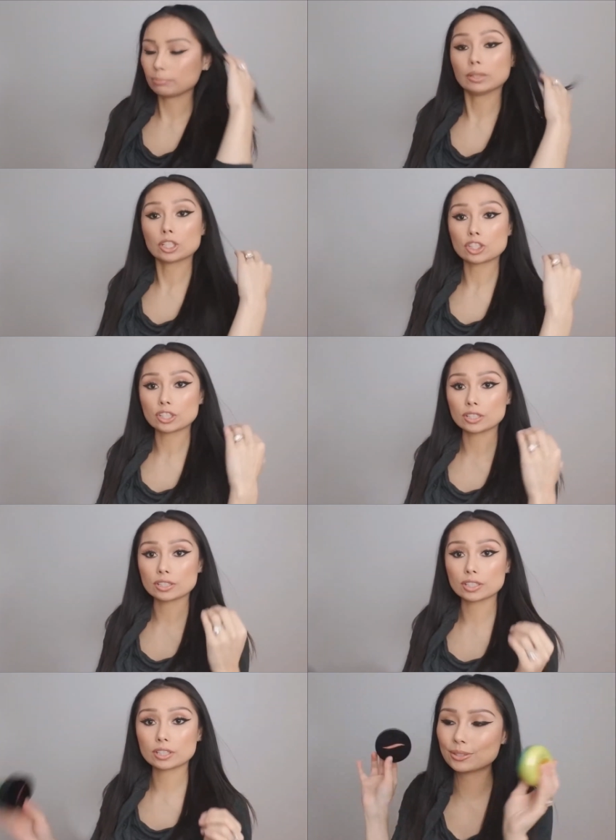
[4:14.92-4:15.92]

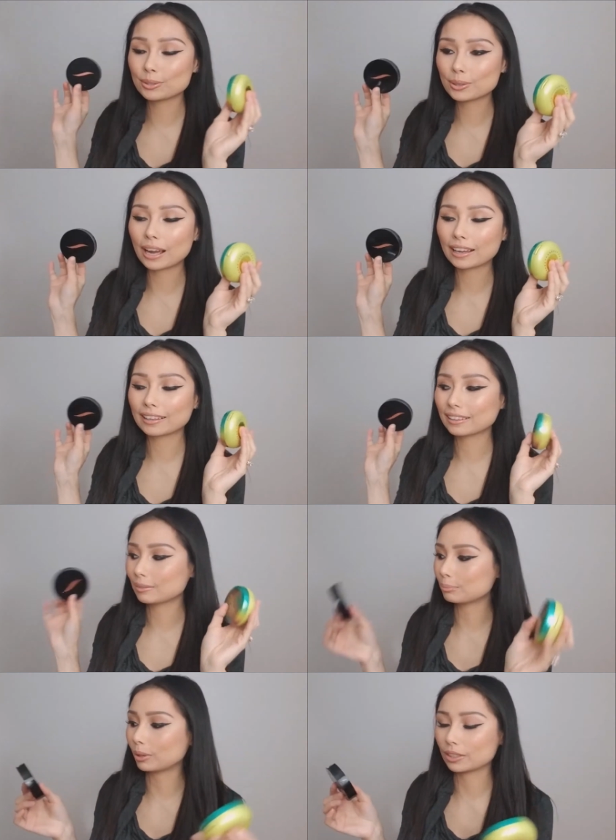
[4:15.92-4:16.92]
blushes, two
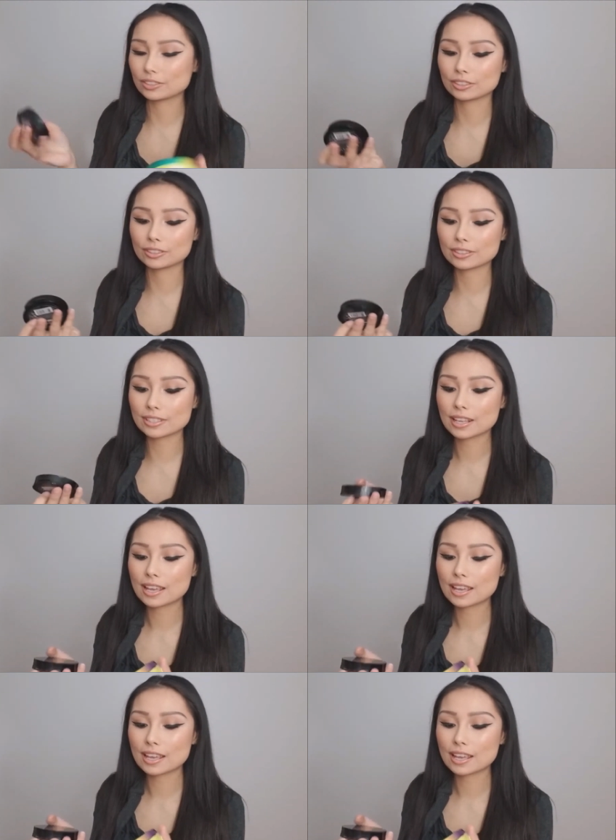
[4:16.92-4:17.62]
bronzers,